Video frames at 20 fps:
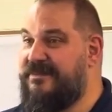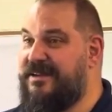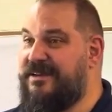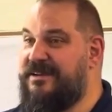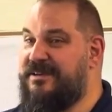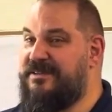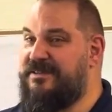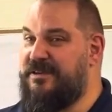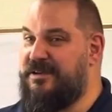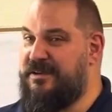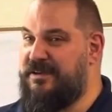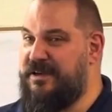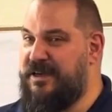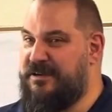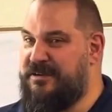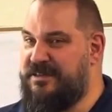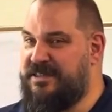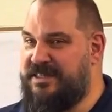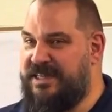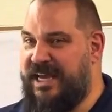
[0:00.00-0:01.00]
So you
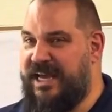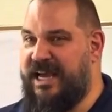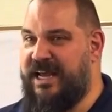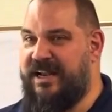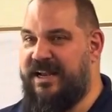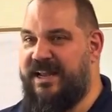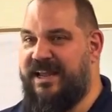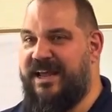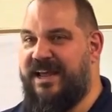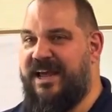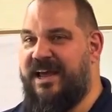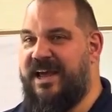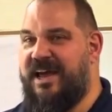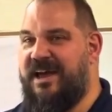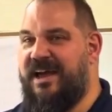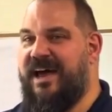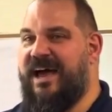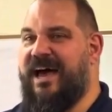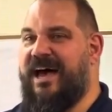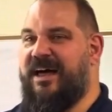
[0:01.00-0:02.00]
understand
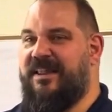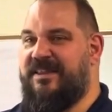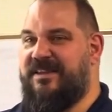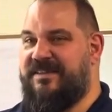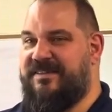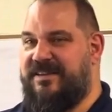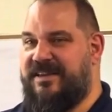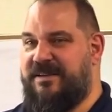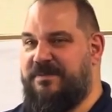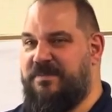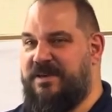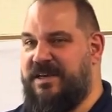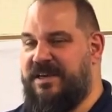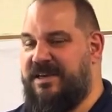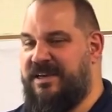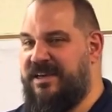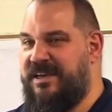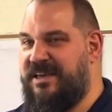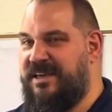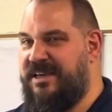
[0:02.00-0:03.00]
how this can
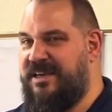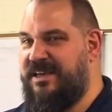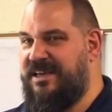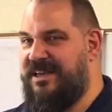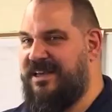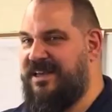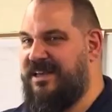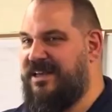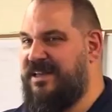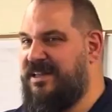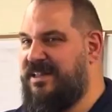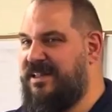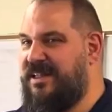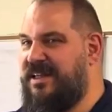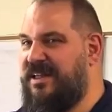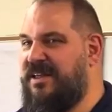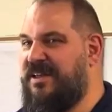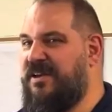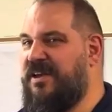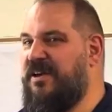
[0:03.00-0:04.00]
be
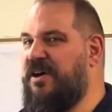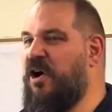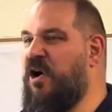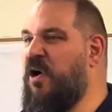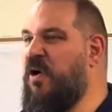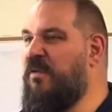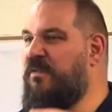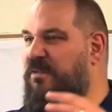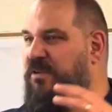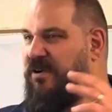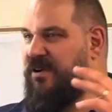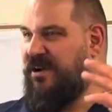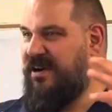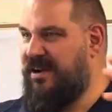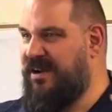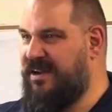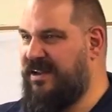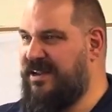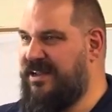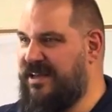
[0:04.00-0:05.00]

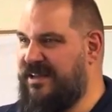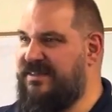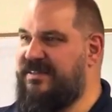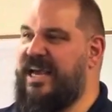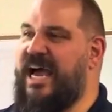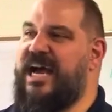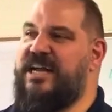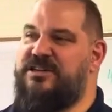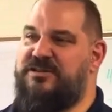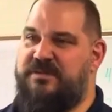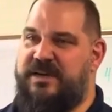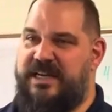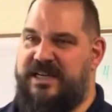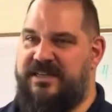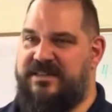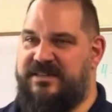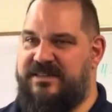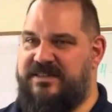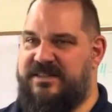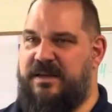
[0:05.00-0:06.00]

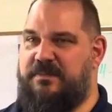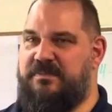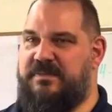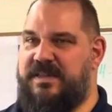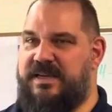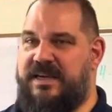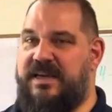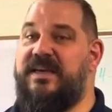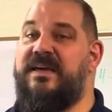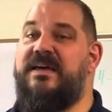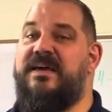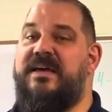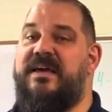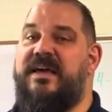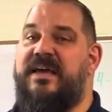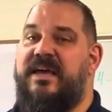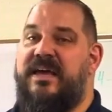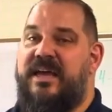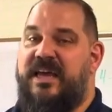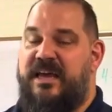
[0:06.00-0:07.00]
over-exaggerated to something
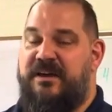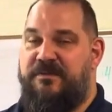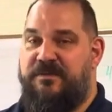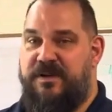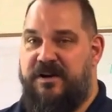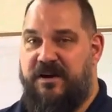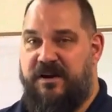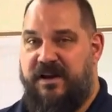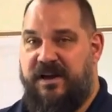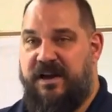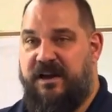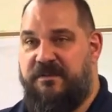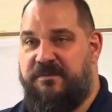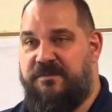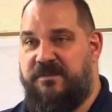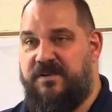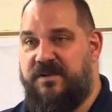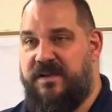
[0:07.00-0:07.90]
if we aren't careful.